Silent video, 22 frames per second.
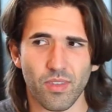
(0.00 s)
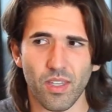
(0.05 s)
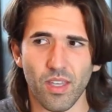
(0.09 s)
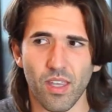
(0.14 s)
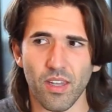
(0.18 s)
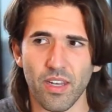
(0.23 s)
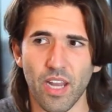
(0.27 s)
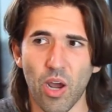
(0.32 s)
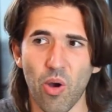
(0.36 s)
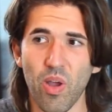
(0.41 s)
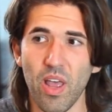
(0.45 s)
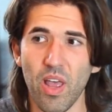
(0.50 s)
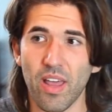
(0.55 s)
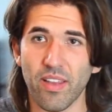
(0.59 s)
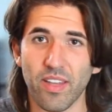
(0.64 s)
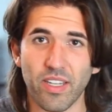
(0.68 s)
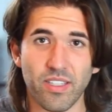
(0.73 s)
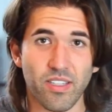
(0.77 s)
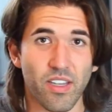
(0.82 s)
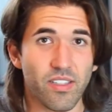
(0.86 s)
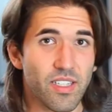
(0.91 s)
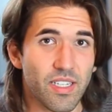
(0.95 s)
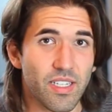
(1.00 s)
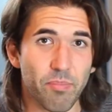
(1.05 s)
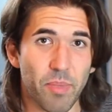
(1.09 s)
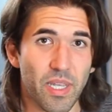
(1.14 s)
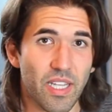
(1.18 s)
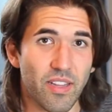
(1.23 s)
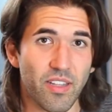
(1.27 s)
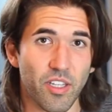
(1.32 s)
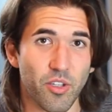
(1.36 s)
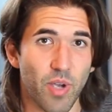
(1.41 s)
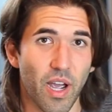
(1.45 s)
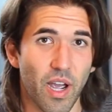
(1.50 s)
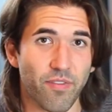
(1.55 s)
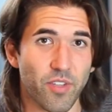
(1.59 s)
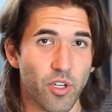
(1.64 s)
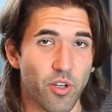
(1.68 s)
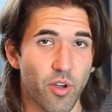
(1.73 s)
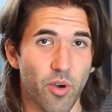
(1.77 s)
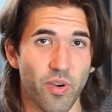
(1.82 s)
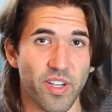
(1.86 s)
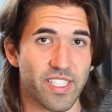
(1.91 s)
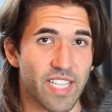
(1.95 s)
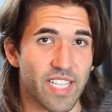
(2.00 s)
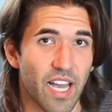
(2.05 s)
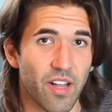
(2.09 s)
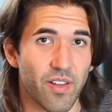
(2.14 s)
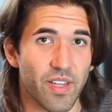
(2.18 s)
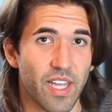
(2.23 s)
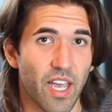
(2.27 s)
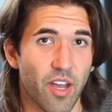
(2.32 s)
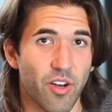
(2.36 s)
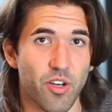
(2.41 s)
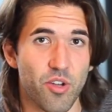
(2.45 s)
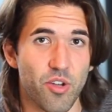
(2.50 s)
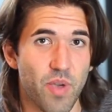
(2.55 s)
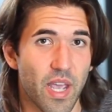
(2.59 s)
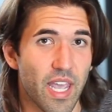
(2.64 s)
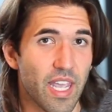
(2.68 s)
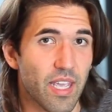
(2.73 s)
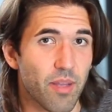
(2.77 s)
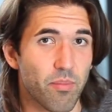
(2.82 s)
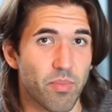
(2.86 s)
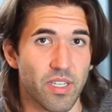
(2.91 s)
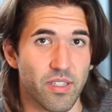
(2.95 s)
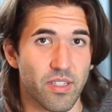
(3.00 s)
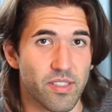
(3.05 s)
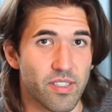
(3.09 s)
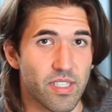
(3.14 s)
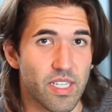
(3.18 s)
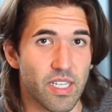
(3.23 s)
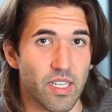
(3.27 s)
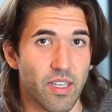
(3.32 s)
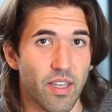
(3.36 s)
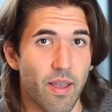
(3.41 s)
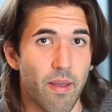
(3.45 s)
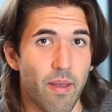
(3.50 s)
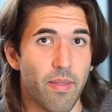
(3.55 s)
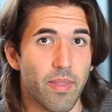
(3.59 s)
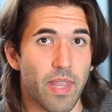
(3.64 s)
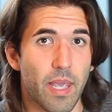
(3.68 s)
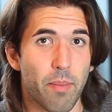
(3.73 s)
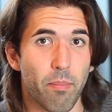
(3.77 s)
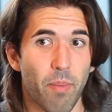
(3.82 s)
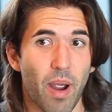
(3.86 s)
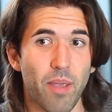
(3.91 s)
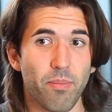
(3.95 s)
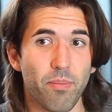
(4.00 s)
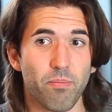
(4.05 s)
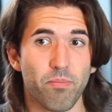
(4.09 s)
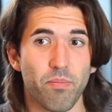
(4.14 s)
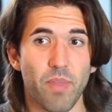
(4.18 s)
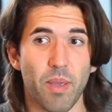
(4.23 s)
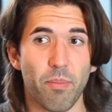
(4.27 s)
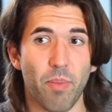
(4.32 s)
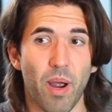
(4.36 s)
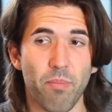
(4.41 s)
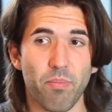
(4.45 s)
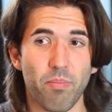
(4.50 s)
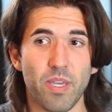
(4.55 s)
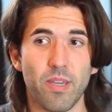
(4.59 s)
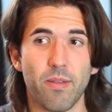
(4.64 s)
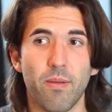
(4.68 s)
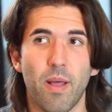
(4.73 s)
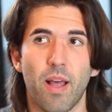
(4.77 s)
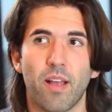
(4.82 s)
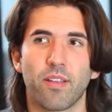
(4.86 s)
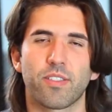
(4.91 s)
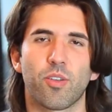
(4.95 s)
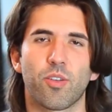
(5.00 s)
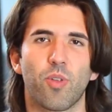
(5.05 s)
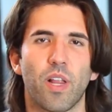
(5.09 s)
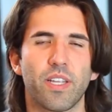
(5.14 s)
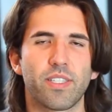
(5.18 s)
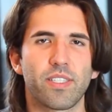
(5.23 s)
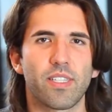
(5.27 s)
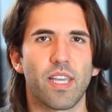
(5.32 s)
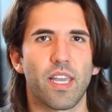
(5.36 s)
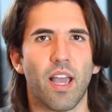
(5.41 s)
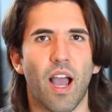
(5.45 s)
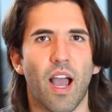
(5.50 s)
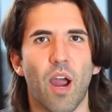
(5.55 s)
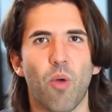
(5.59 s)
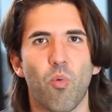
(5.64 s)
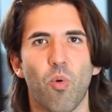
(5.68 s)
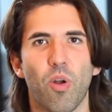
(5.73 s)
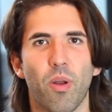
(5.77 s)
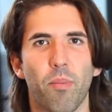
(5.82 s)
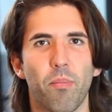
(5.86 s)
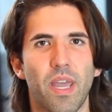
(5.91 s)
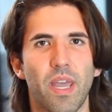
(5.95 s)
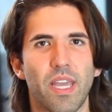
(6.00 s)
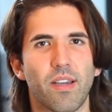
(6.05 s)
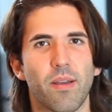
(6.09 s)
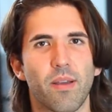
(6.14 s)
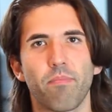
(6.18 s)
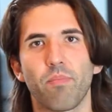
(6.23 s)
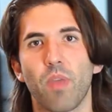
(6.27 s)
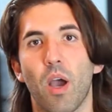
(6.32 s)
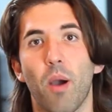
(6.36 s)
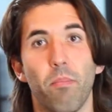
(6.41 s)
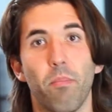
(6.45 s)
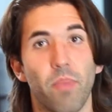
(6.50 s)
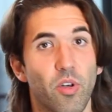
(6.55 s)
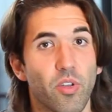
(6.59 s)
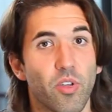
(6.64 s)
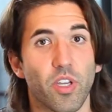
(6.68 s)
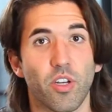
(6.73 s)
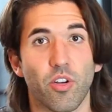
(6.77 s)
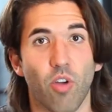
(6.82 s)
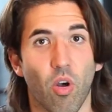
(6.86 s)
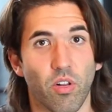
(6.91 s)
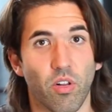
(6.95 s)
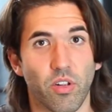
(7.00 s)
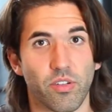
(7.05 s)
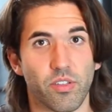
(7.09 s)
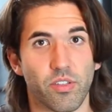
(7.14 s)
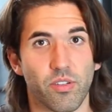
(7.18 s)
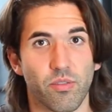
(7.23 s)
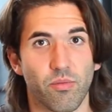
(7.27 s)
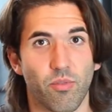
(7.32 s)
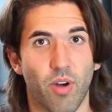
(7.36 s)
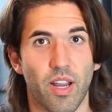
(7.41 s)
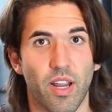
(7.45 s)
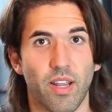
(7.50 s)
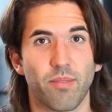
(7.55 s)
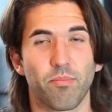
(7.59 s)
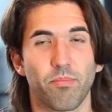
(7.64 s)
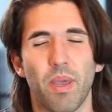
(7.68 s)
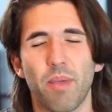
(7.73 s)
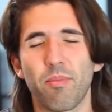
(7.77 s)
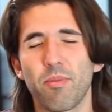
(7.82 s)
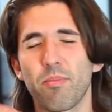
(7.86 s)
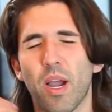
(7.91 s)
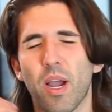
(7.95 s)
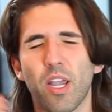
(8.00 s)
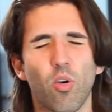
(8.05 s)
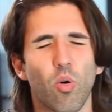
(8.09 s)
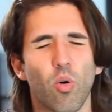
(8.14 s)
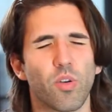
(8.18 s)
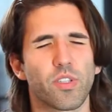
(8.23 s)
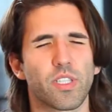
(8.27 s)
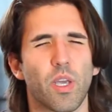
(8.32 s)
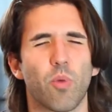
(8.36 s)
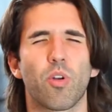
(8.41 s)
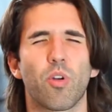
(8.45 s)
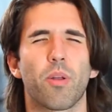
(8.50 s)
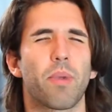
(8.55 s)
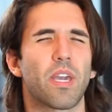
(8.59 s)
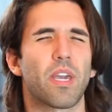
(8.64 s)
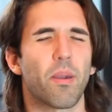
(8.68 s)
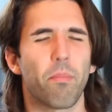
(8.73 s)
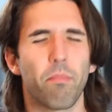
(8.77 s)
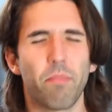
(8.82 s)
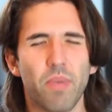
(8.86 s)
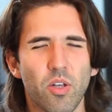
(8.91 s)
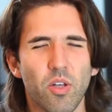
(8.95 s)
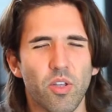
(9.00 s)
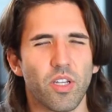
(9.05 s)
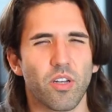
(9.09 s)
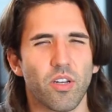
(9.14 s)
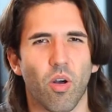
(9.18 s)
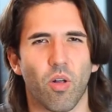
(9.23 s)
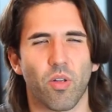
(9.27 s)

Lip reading: Now, that doesn't mean that you have to know exactly how to do A and B and C. It might be, so let's say I want to make $1 million, right? Maybe my goal is I want to make $1 million.